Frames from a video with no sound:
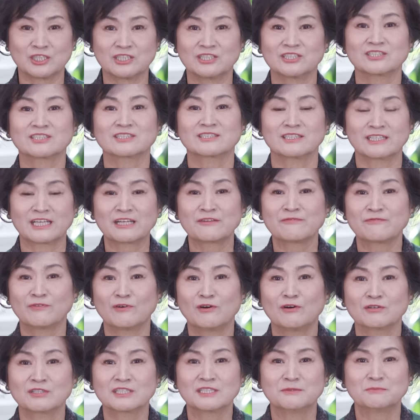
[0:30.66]
is late
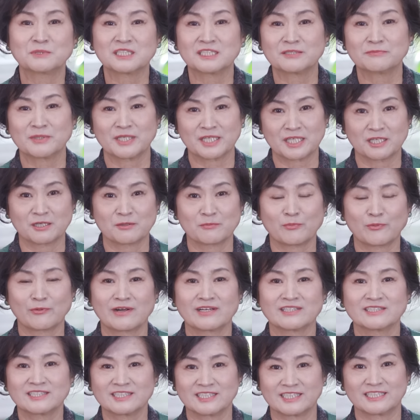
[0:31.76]
fall kimchi making
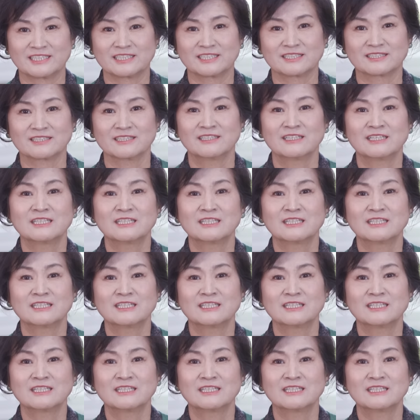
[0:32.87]
process